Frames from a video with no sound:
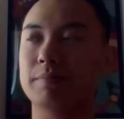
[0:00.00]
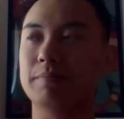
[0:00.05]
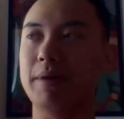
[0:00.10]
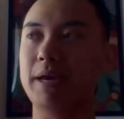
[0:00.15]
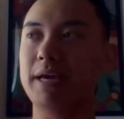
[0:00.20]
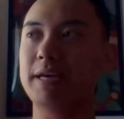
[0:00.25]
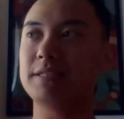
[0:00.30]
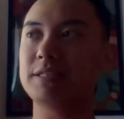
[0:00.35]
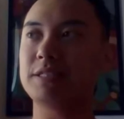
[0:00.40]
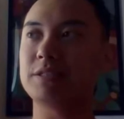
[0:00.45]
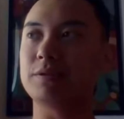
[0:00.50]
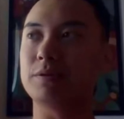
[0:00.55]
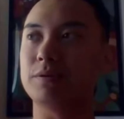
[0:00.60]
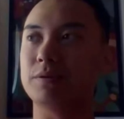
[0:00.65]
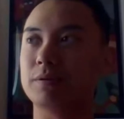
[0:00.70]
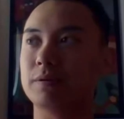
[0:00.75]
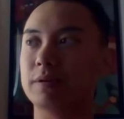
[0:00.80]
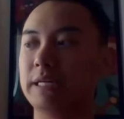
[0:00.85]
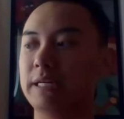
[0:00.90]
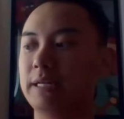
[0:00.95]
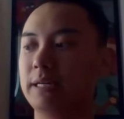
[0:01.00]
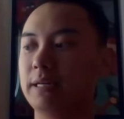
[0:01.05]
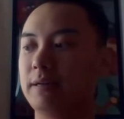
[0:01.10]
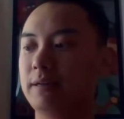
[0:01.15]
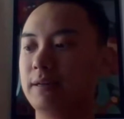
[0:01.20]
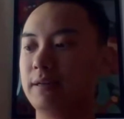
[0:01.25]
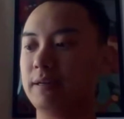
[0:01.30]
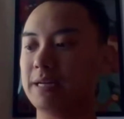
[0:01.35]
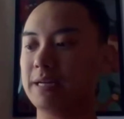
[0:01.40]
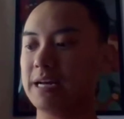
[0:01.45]
the main story
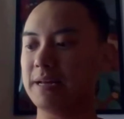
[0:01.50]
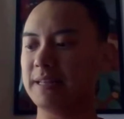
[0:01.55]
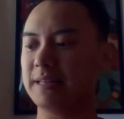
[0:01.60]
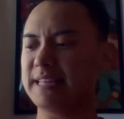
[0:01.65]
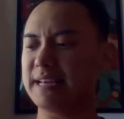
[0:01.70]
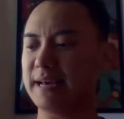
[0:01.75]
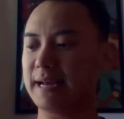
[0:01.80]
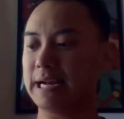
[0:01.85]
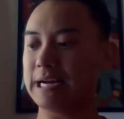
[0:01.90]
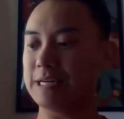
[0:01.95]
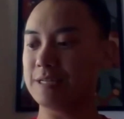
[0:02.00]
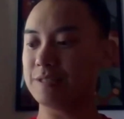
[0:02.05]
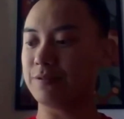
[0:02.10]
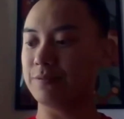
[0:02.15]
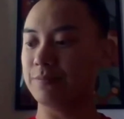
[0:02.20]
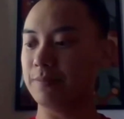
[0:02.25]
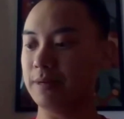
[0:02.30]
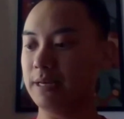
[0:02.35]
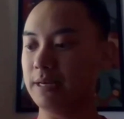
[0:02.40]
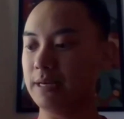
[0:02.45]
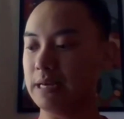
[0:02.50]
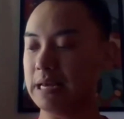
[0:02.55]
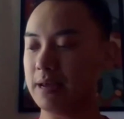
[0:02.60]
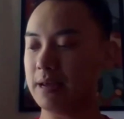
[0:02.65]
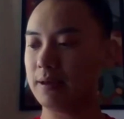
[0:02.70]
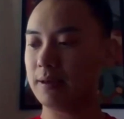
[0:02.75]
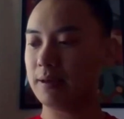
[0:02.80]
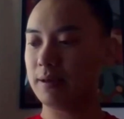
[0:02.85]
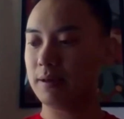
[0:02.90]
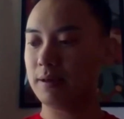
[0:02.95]
at that house for
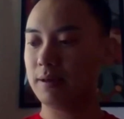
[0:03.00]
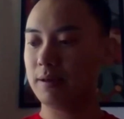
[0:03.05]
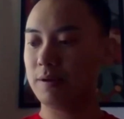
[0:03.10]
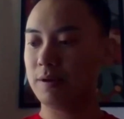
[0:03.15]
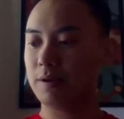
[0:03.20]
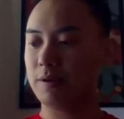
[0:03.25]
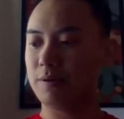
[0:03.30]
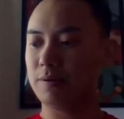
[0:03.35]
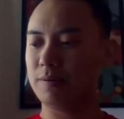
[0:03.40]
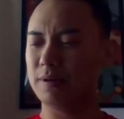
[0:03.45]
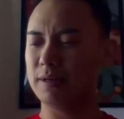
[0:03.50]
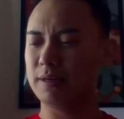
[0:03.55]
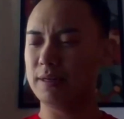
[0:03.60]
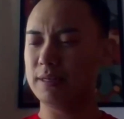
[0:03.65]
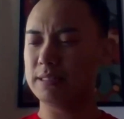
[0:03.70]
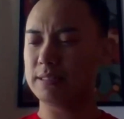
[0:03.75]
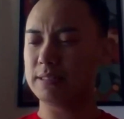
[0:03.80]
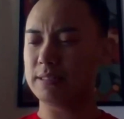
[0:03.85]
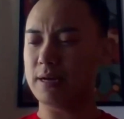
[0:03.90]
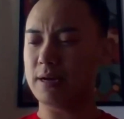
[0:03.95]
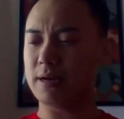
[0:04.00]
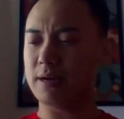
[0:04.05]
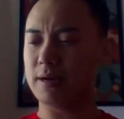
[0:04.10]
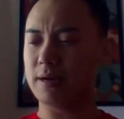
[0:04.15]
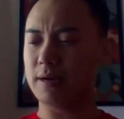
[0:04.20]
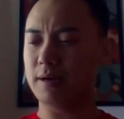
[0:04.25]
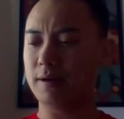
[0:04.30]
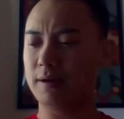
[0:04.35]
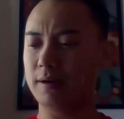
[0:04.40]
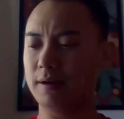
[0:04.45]
me was, it
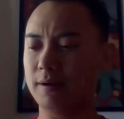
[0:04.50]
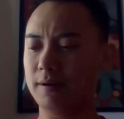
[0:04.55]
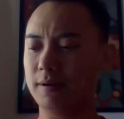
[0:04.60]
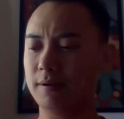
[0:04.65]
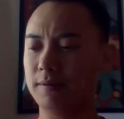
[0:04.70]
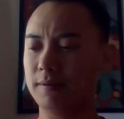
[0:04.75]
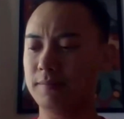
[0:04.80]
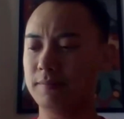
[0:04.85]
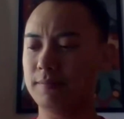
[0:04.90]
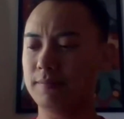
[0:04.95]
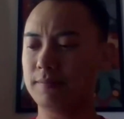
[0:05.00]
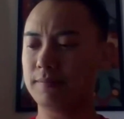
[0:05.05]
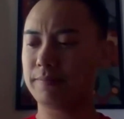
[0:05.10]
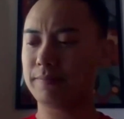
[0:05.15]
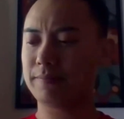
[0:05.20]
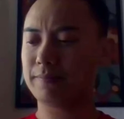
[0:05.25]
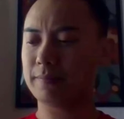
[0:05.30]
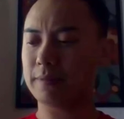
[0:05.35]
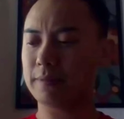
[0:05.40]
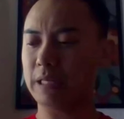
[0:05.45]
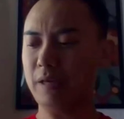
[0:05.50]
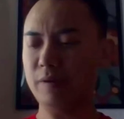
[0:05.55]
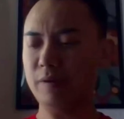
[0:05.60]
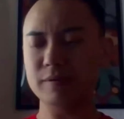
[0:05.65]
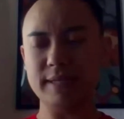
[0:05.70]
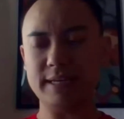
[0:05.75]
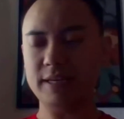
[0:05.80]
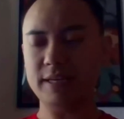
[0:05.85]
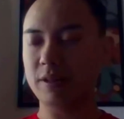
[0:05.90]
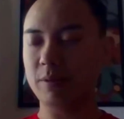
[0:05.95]
was
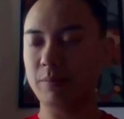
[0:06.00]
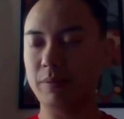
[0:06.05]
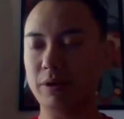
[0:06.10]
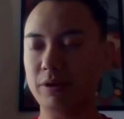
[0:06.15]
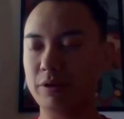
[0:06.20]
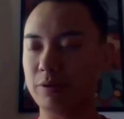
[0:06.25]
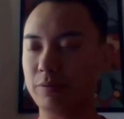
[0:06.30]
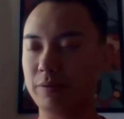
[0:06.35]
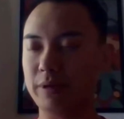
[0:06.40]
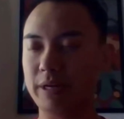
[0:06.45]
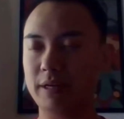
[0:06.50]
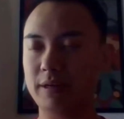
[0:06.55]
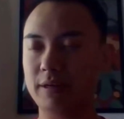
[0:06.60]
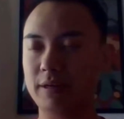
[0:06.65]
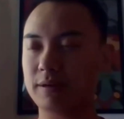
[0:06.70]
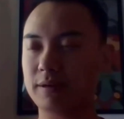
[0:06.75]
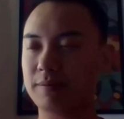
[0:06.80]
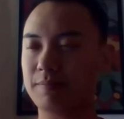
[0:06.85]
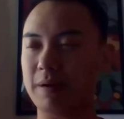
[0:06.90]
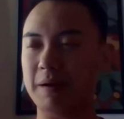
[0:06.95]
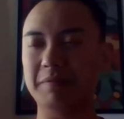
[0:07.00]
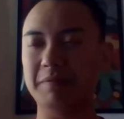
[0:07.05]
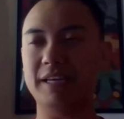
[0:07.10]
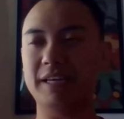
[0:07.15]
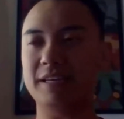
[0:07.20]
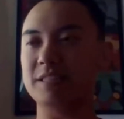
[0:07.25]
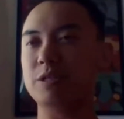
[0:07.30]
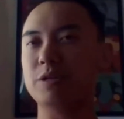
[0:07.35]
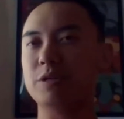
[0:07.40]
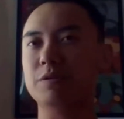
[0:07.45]
like in the middle of the week, probably
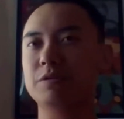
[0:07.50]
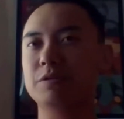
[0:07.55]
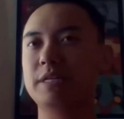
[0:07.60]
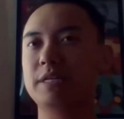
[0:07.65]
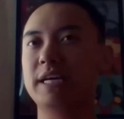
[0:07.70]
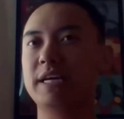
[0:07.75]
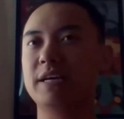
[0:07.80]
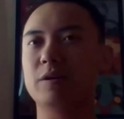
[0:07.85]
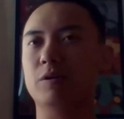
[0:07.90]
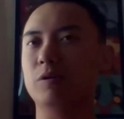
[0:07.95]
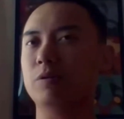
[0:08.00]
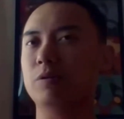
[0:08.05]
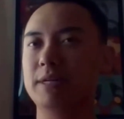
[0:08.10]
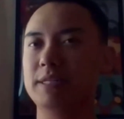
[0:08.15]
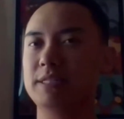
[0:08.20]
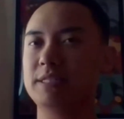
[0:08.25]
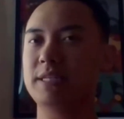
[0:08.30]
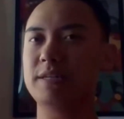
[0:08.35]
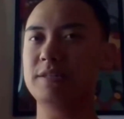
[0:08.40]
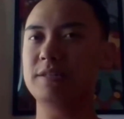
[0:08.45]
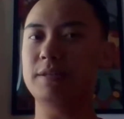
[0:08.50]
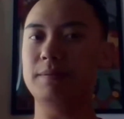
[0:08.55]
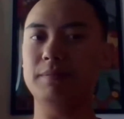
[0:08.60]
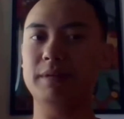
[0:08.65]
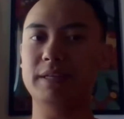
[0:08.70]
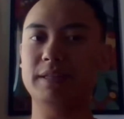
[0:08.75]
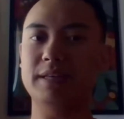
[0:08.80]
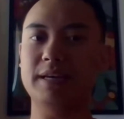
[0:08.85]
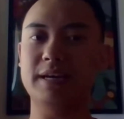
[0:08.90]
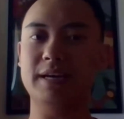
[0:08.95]
like a Tuesday or a Wednesday or something
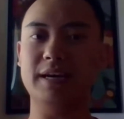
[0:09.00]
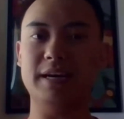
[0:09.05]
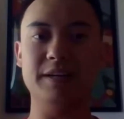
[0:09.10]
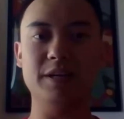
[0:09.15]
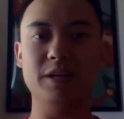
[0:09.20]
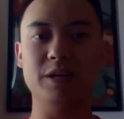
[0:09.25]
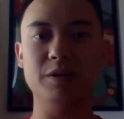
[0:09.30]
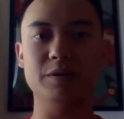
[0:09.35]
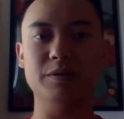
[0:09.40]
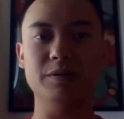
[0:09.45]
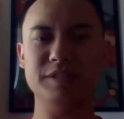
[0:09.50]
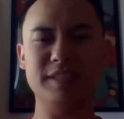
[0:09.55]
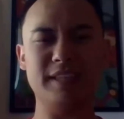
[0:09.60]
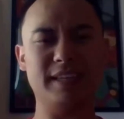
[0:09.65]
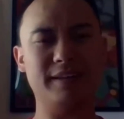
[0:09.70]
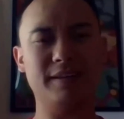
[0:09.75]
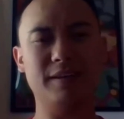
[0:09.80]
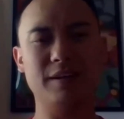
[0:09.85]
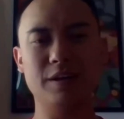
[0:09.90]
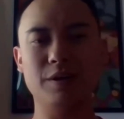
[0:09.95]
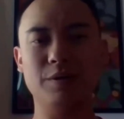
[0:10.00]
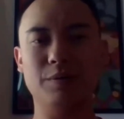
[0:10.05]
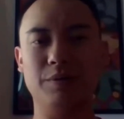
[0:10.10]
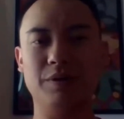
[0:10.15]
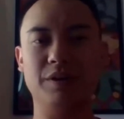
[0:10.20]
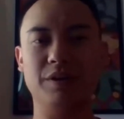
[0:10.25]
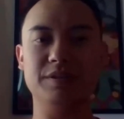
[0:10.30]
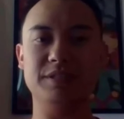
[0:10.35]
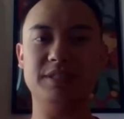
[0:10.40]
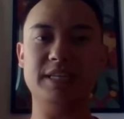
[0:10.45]
like that. I know it was like
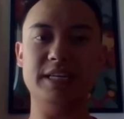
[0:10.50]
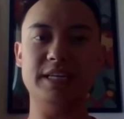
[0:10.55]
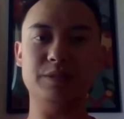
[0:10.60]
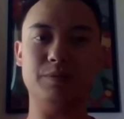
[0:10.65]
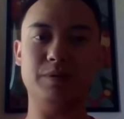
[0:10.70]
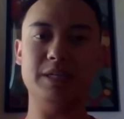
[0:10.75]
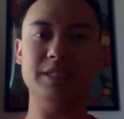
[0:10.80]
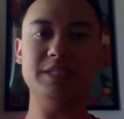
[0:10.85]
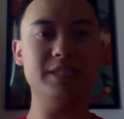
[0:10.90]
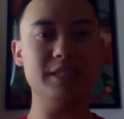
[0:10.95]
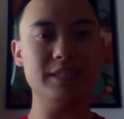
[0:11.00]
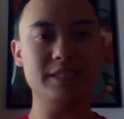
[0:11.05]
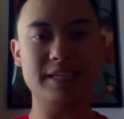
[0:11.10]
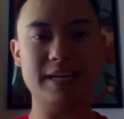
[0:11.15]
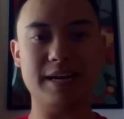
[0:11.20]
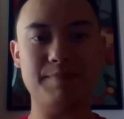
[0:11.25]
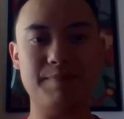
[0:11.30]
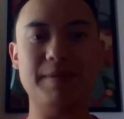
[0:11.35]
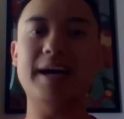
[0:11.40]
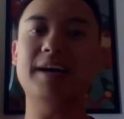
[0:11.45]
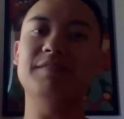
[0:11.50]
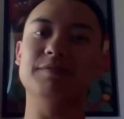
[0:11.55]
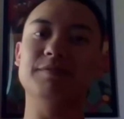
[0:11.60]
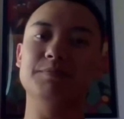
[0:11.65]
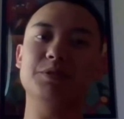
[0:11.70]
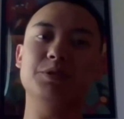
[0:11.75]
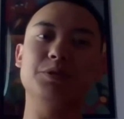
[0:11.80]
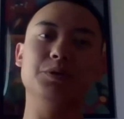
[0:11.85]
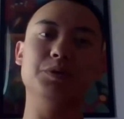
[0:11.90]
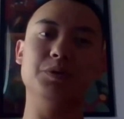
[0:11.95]
one of those days where I just got back from
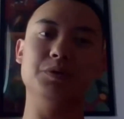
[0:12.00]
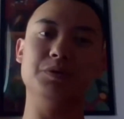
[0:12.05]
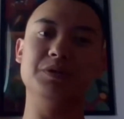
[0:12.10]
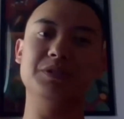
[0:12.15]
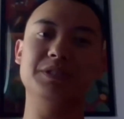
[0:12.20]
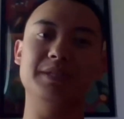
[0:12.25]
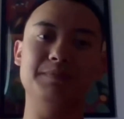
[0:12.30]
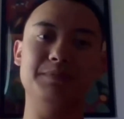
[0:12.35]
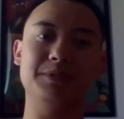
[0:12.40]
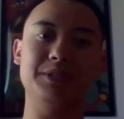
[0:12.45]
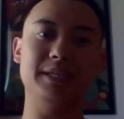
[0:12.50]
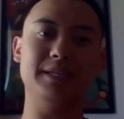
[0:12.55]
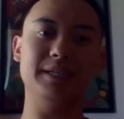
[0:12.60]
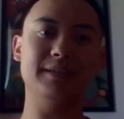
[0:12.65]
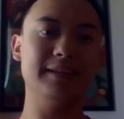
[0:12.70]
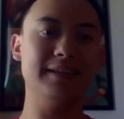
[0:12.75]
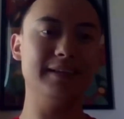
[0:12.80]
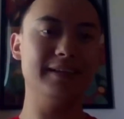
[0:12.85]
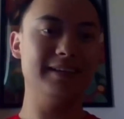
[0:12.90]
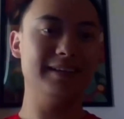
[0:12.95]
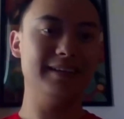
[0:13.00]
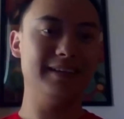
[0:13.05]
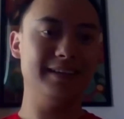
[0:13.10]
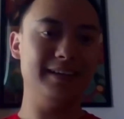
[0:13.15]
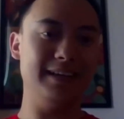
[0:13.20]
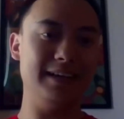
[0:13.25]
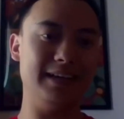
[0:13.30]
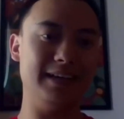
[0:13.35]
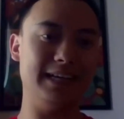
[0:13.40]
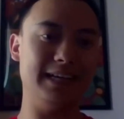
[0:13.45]
school or some shit.
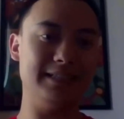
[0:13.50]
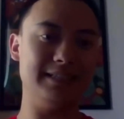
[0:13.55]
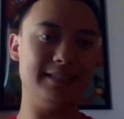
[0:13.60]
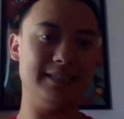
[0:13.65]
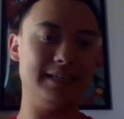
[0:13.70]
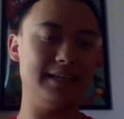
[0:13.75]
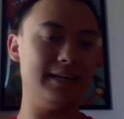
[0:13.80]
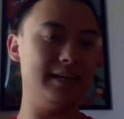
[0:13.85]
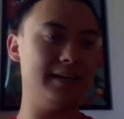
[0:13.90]
And